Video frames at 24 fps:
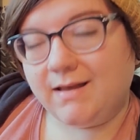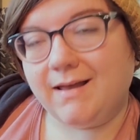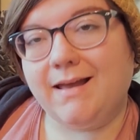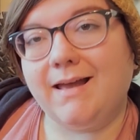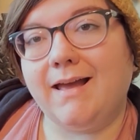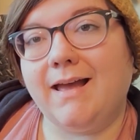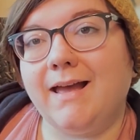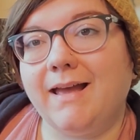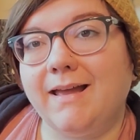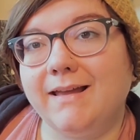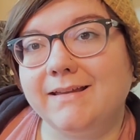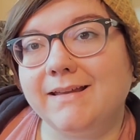
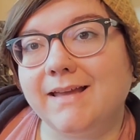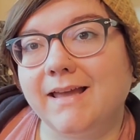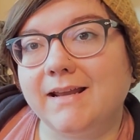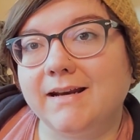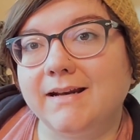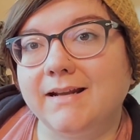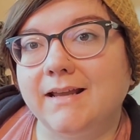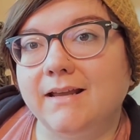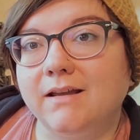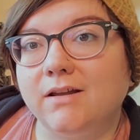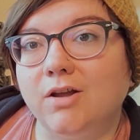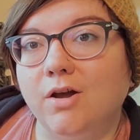I gotta
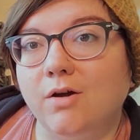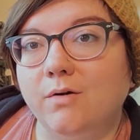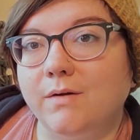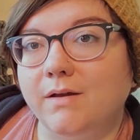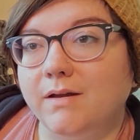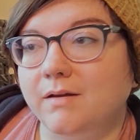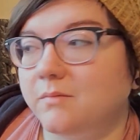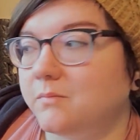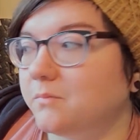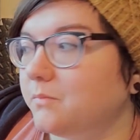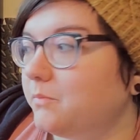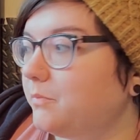get
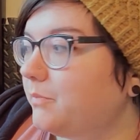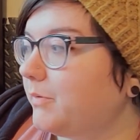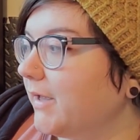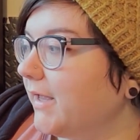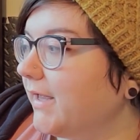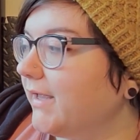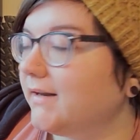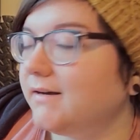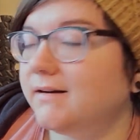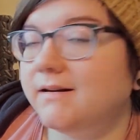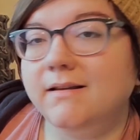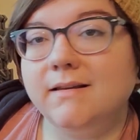going.
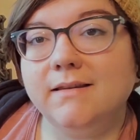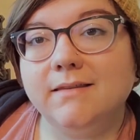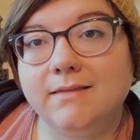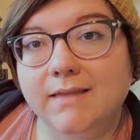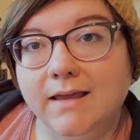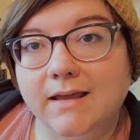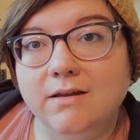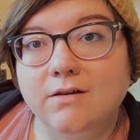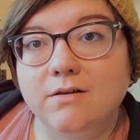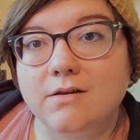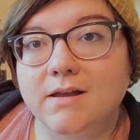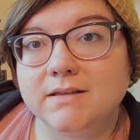But
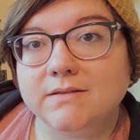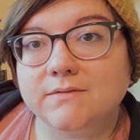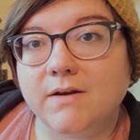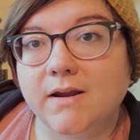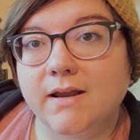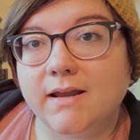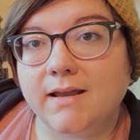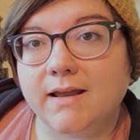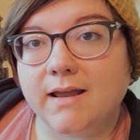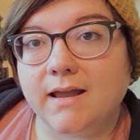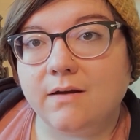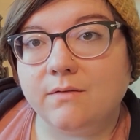thank you guys for
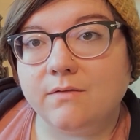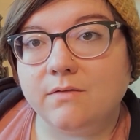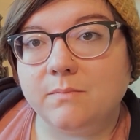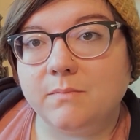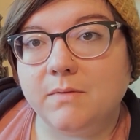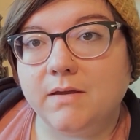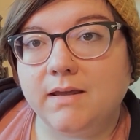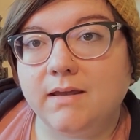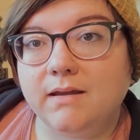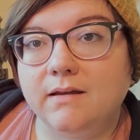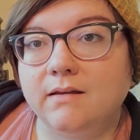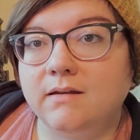hanging out with
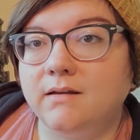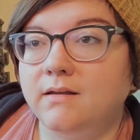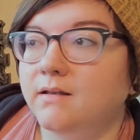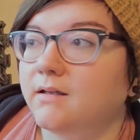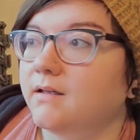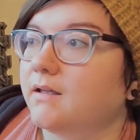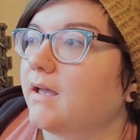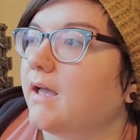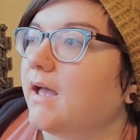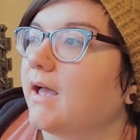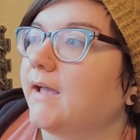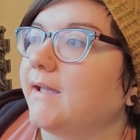me.
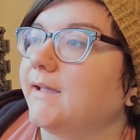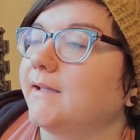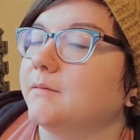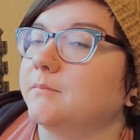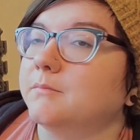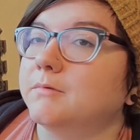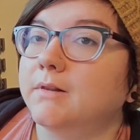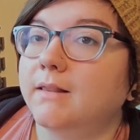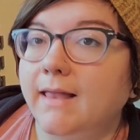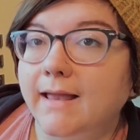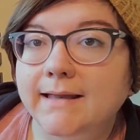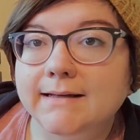I am
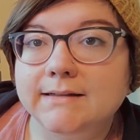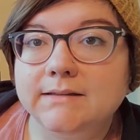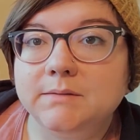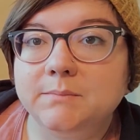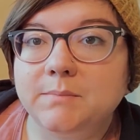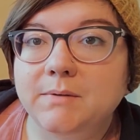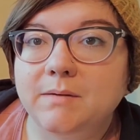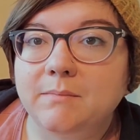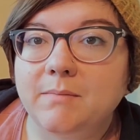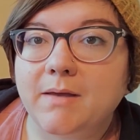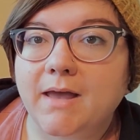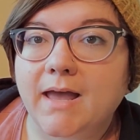glad to
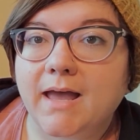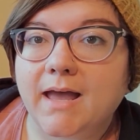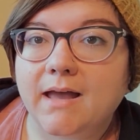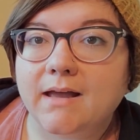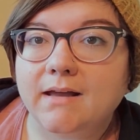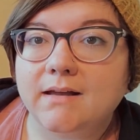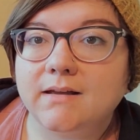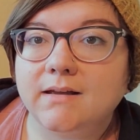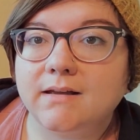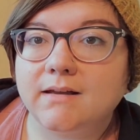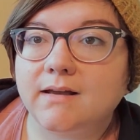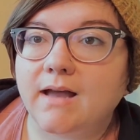be
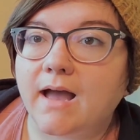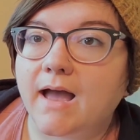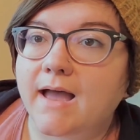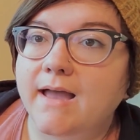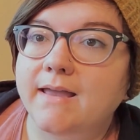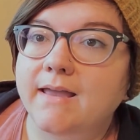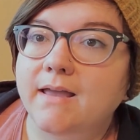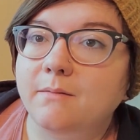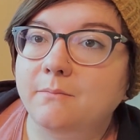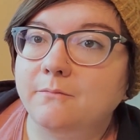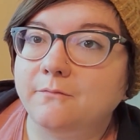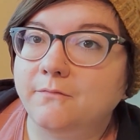back. I
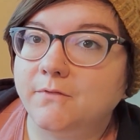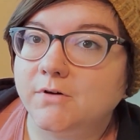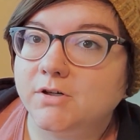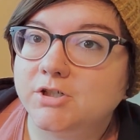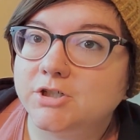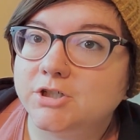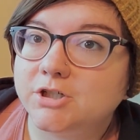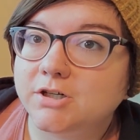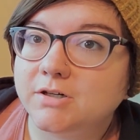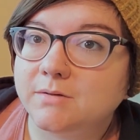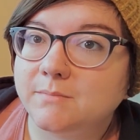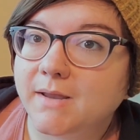am for
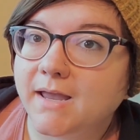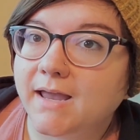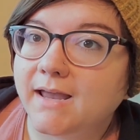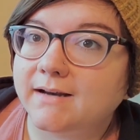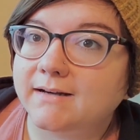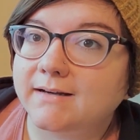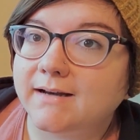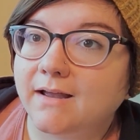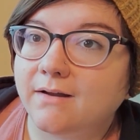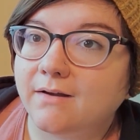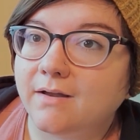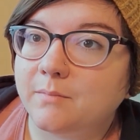sure back
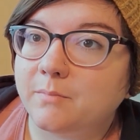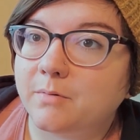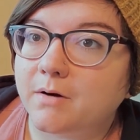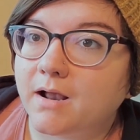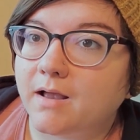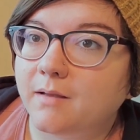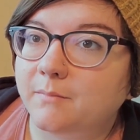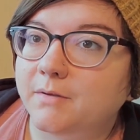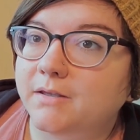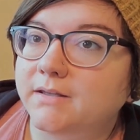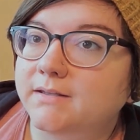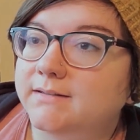now, I
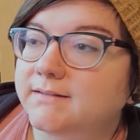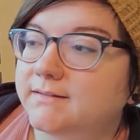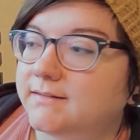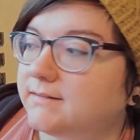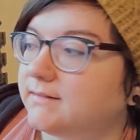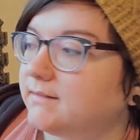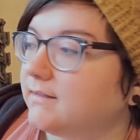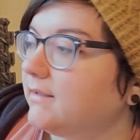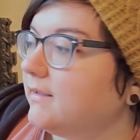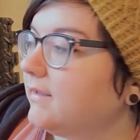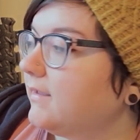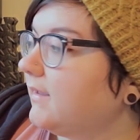promise.
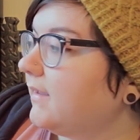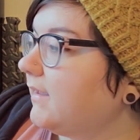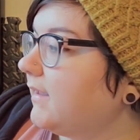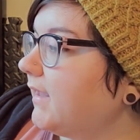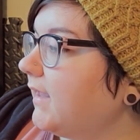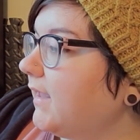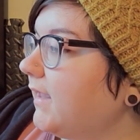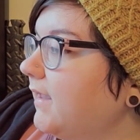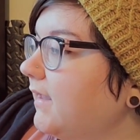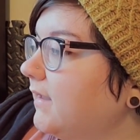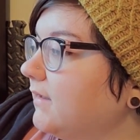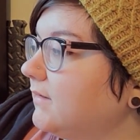
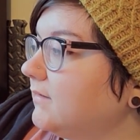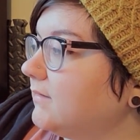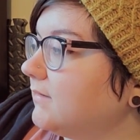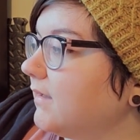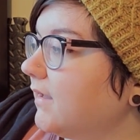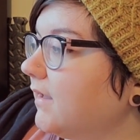And